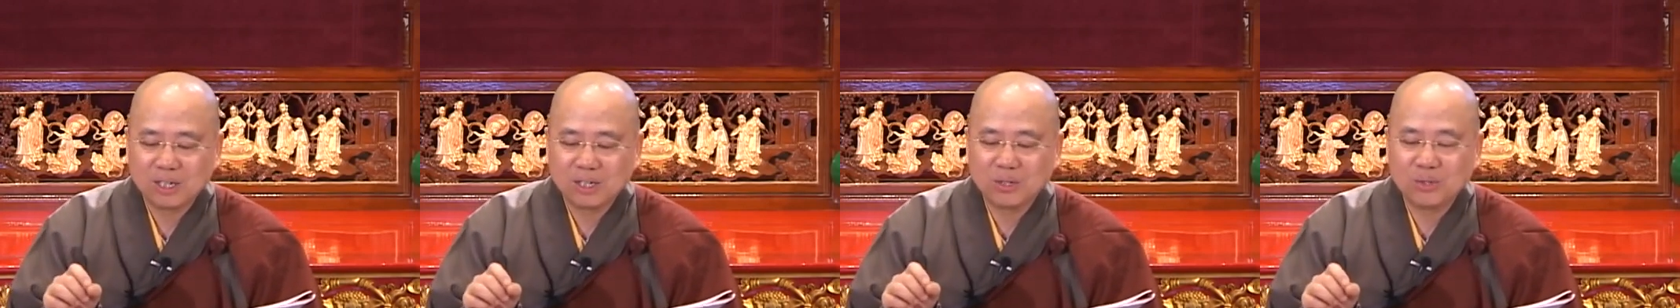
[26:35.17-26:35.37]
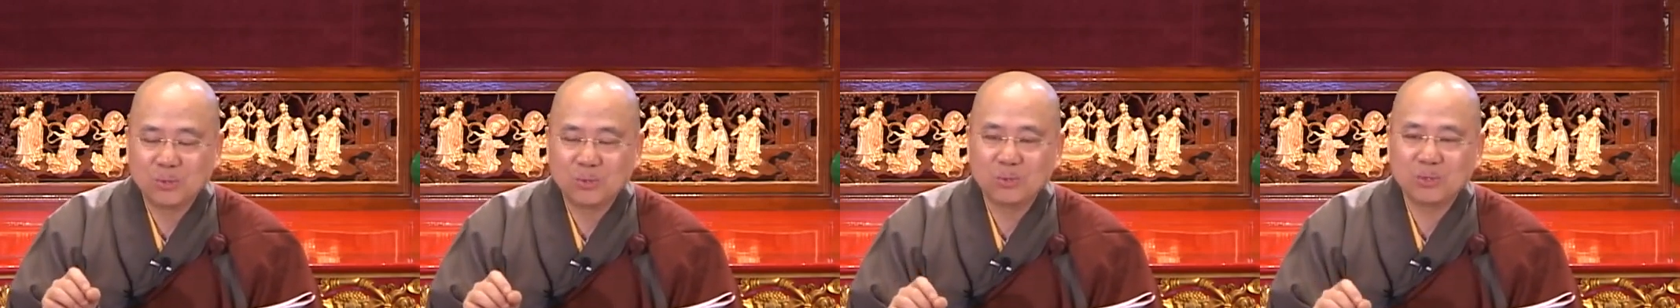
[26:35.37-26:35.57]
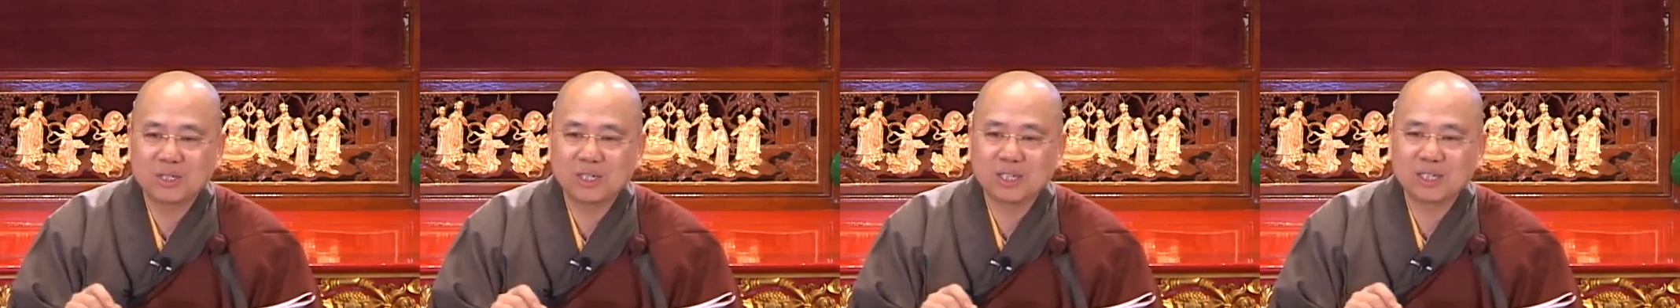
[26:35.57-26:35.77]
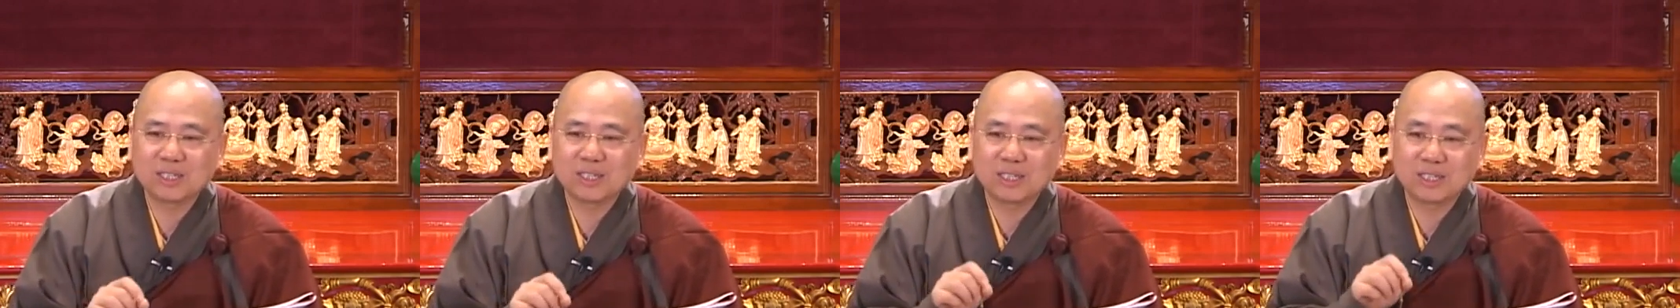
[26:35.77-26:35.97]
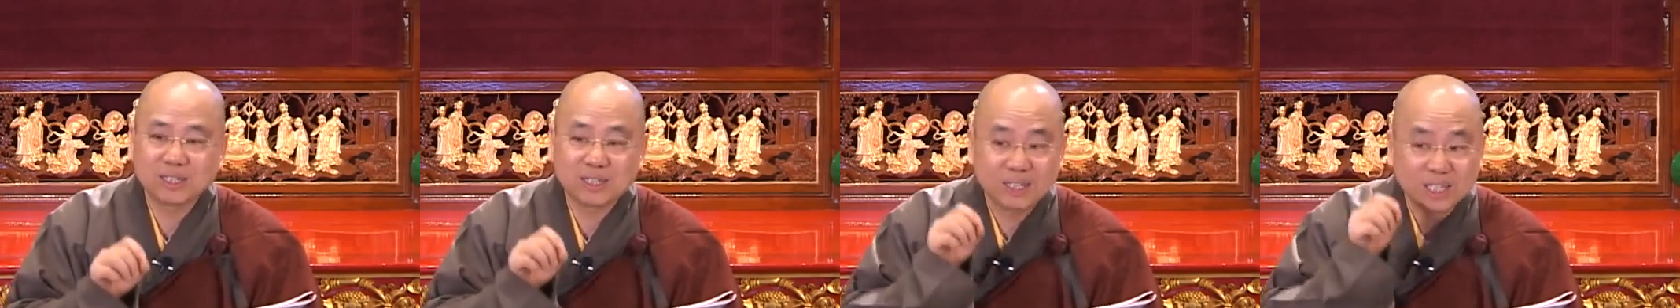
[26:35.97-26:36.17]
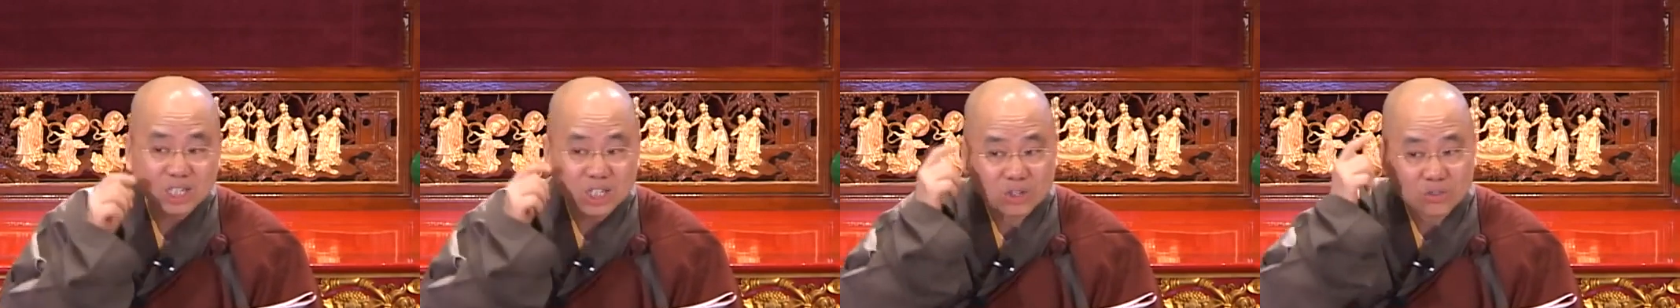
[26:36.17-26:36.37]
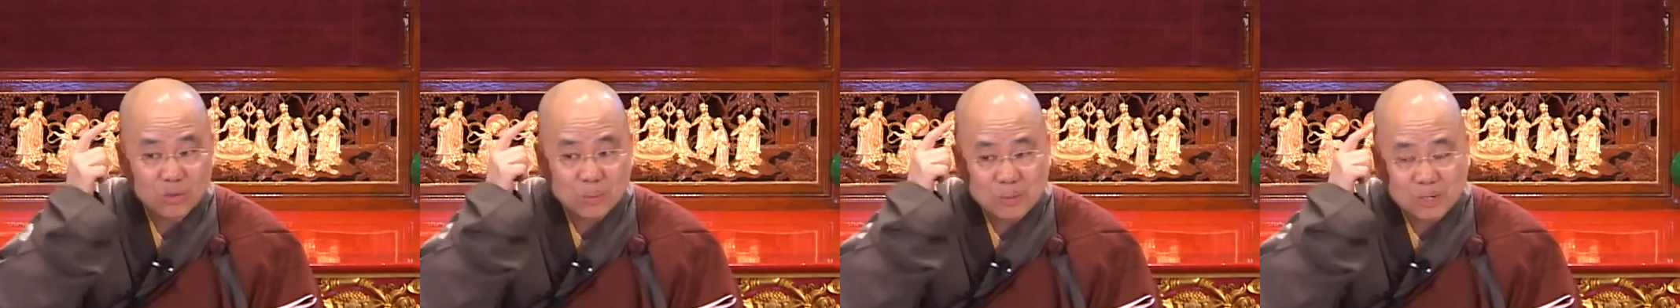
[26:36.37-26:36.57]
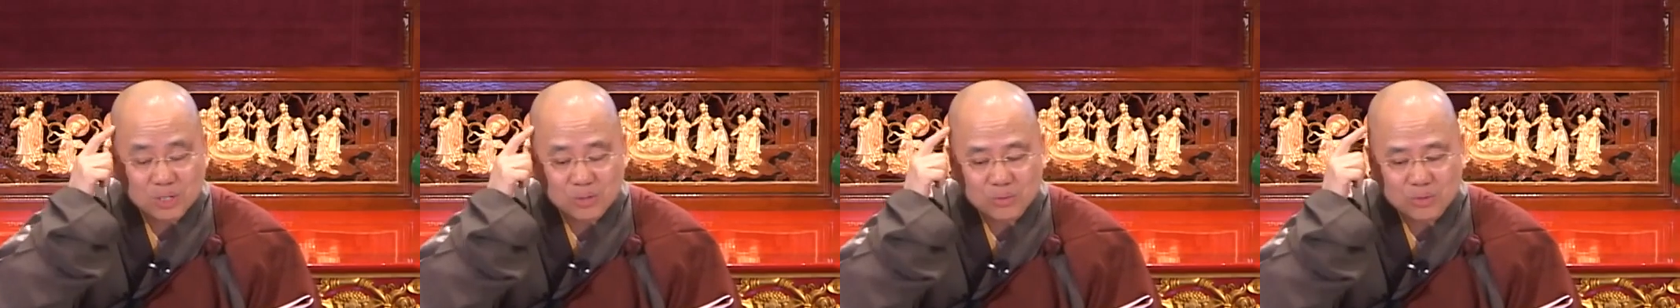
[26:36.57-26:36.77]
using the
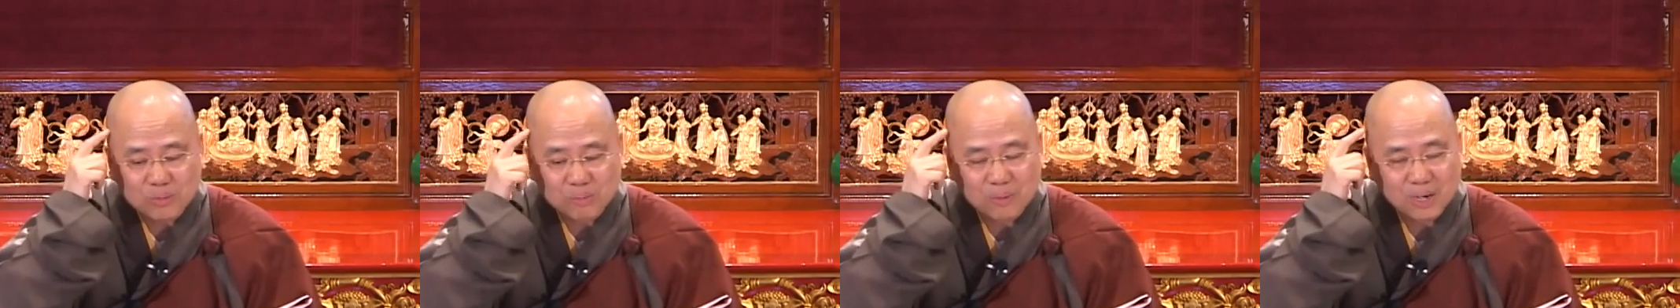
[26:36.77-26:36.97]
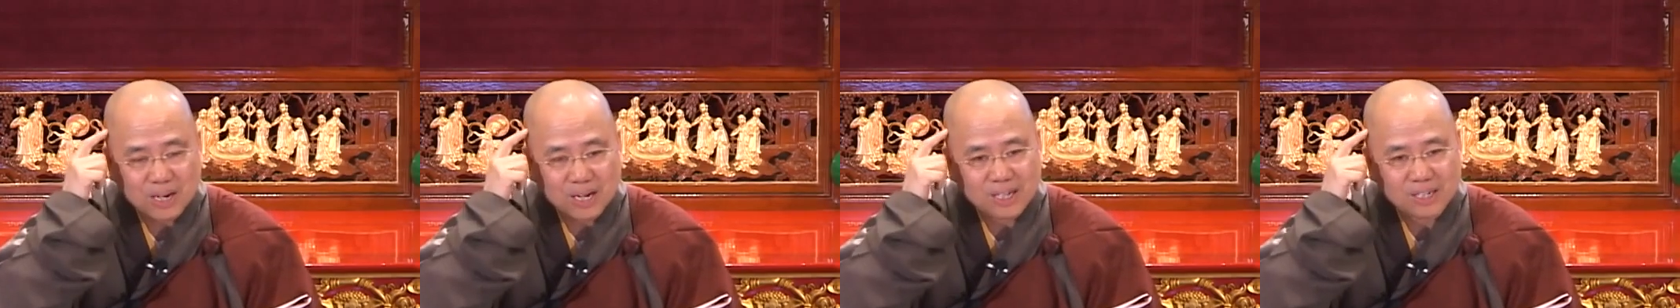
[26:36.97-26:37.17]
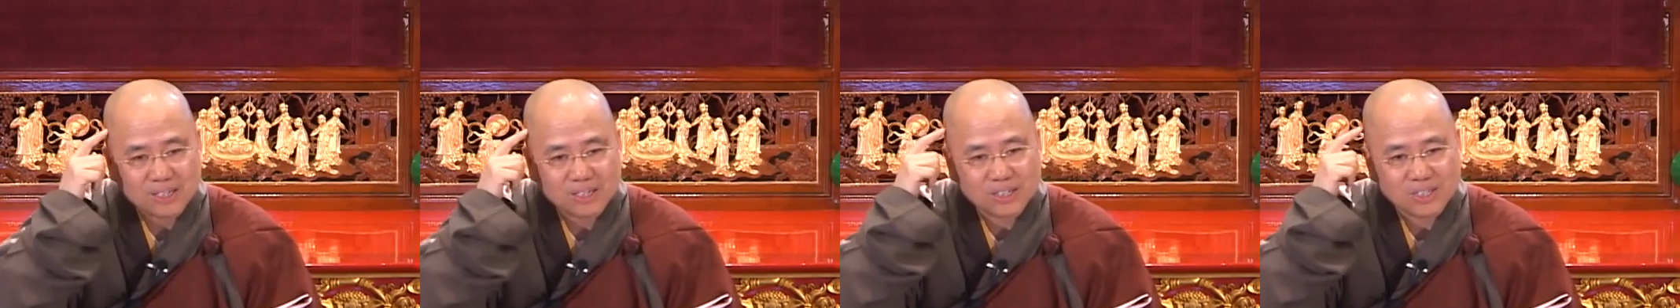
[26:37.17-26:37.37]
discriminatory mind,